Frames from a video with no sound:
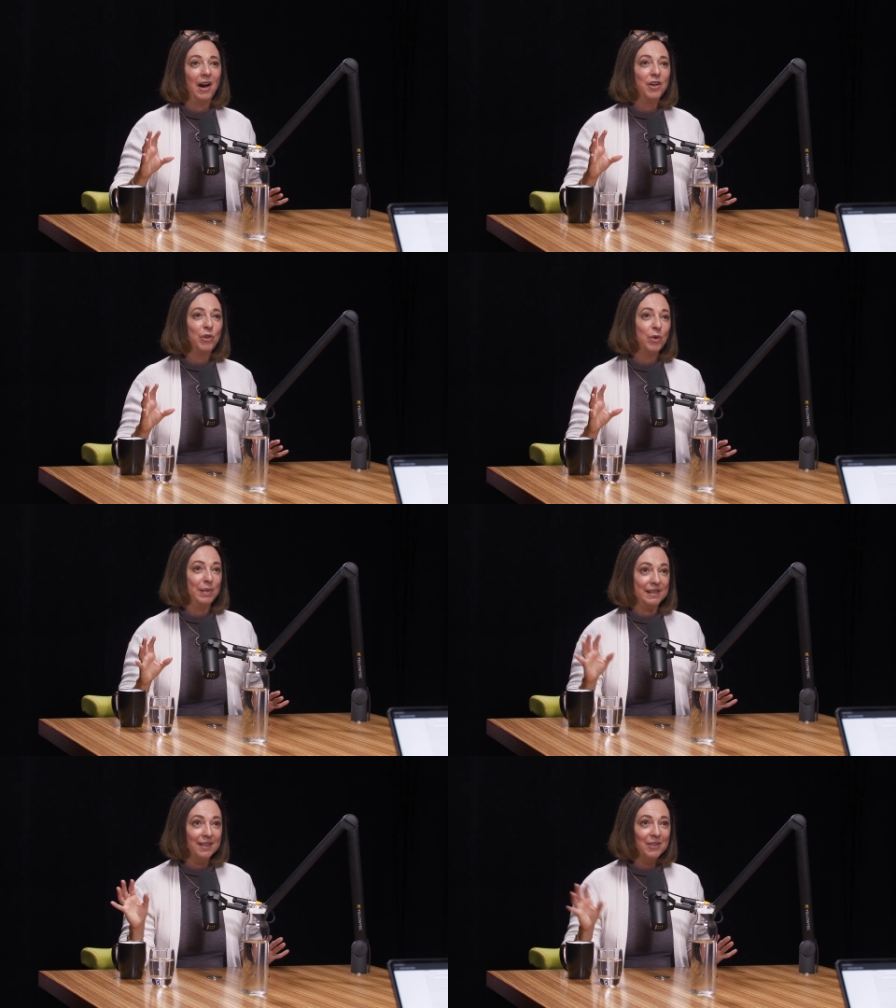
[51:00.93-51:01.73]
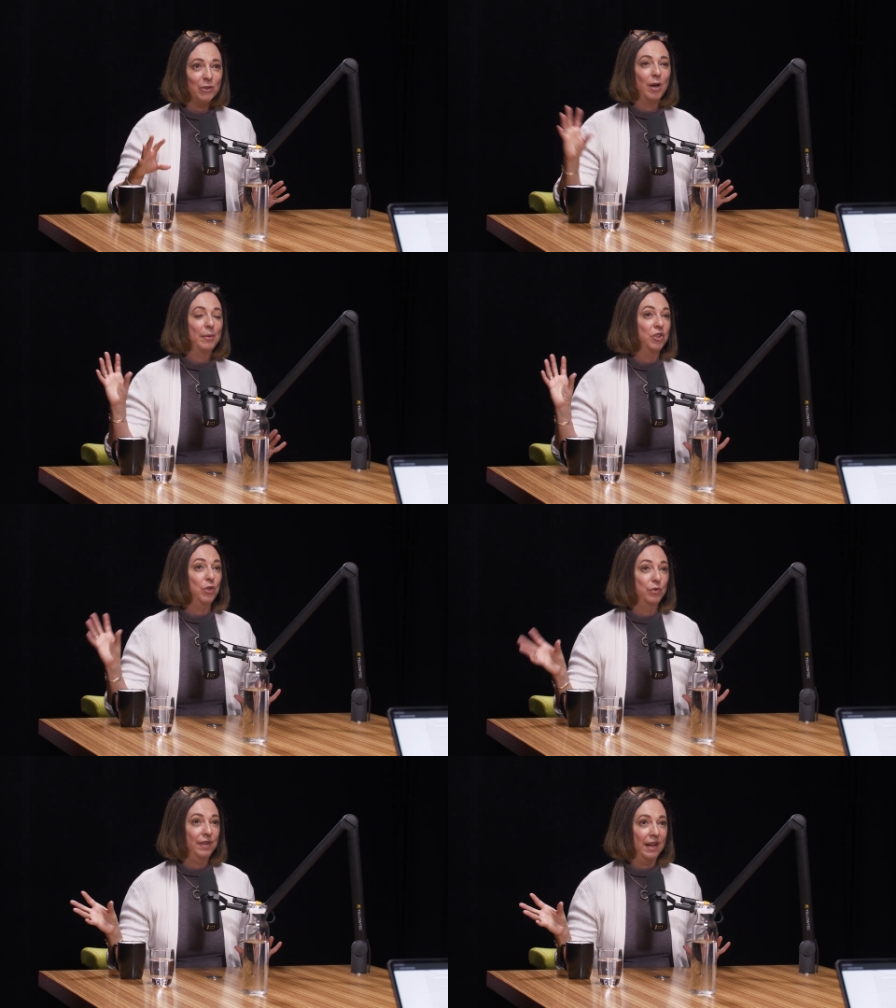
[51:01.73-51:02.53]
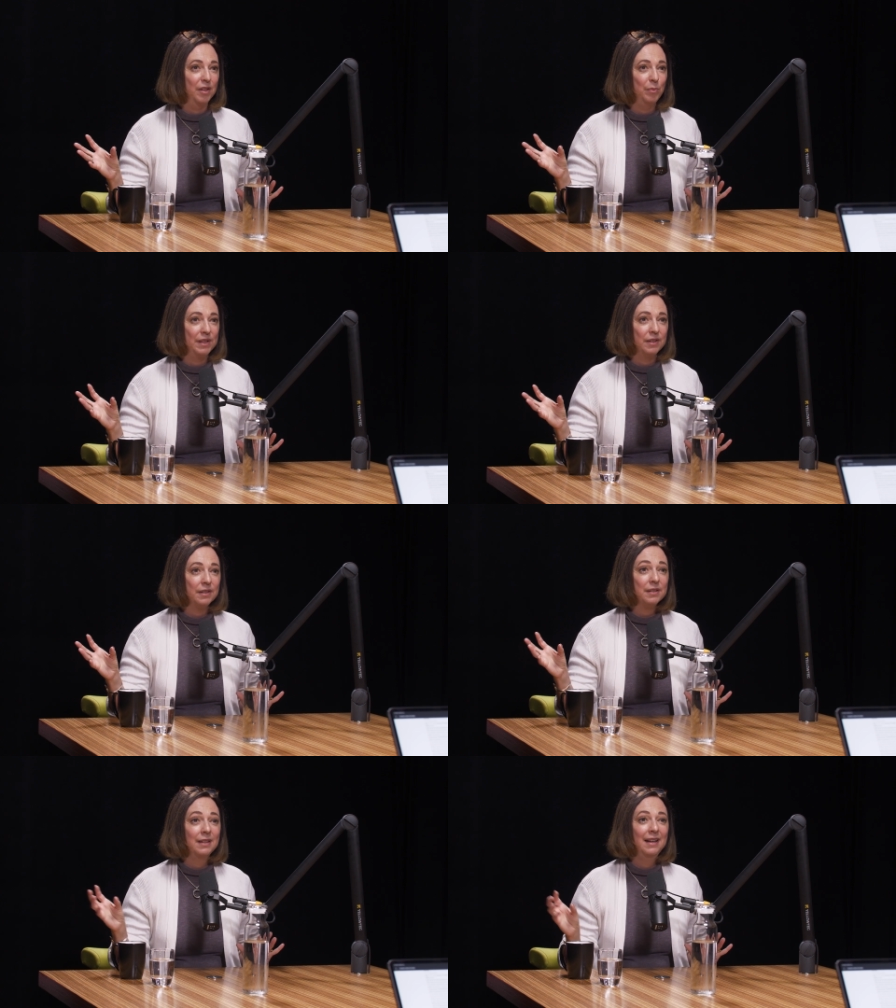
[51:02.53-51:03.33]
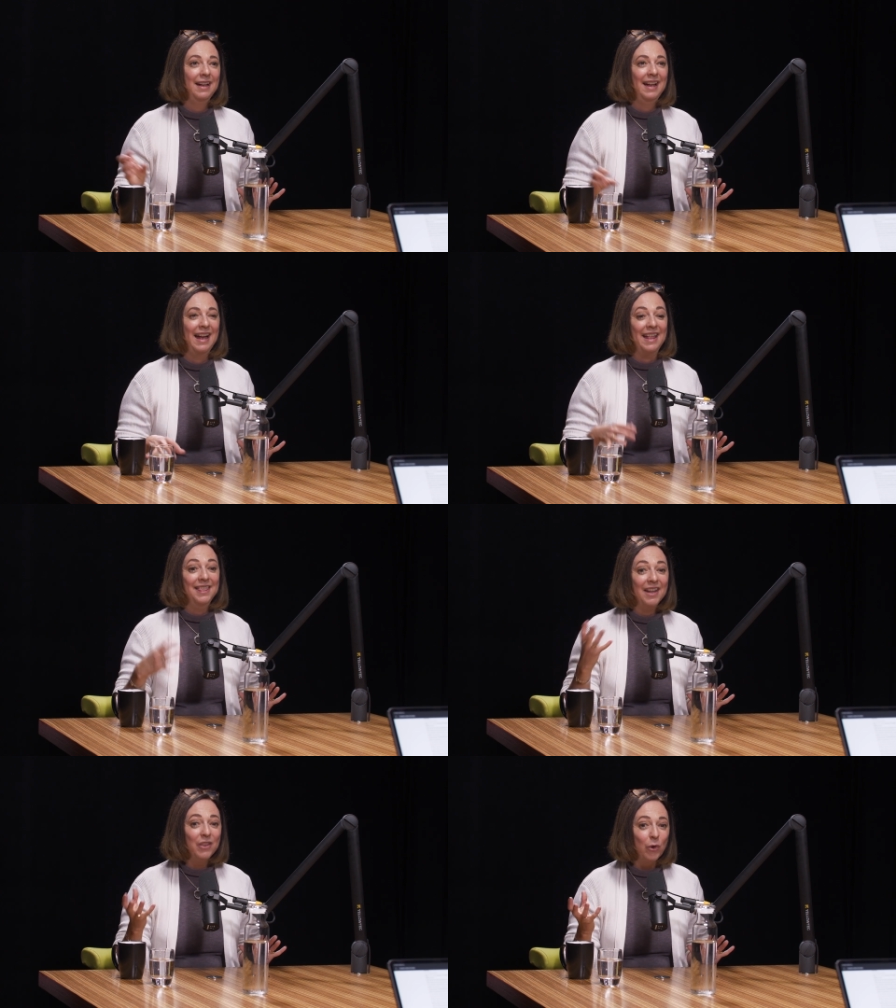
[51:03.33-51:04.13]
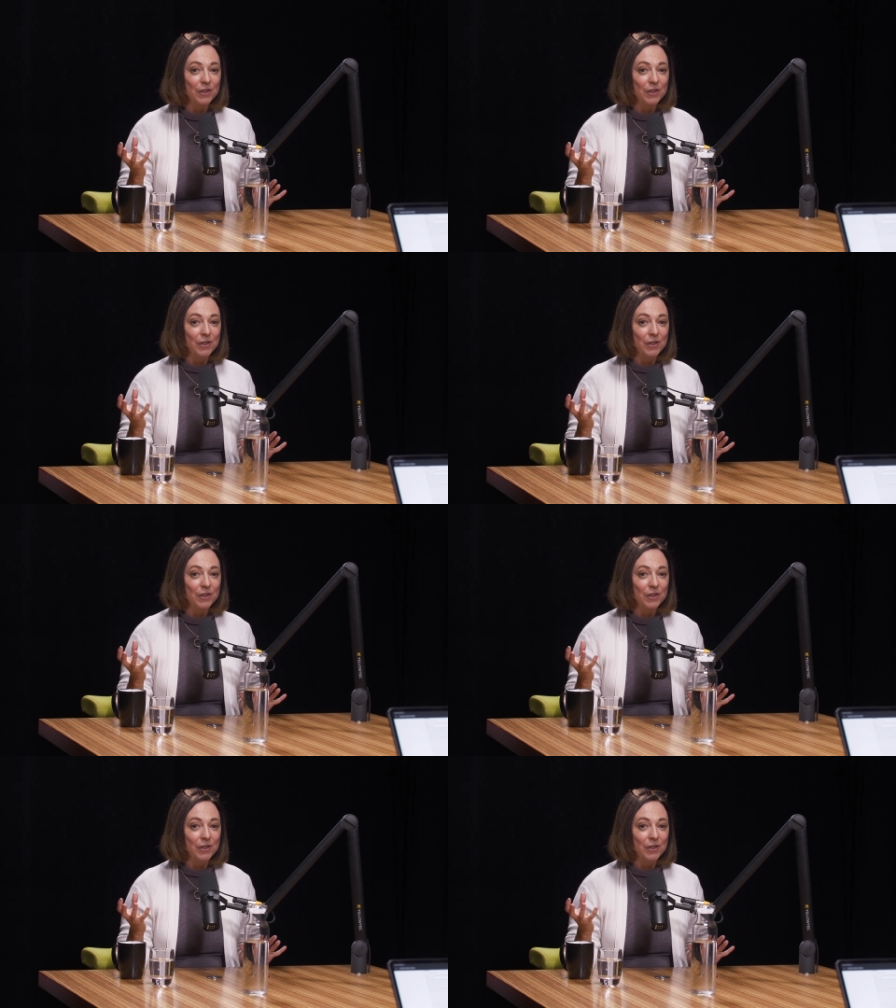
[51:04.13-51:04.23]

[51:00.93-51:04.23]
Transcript: are you at business or how much do you fail in business? Mm-hmm. And then the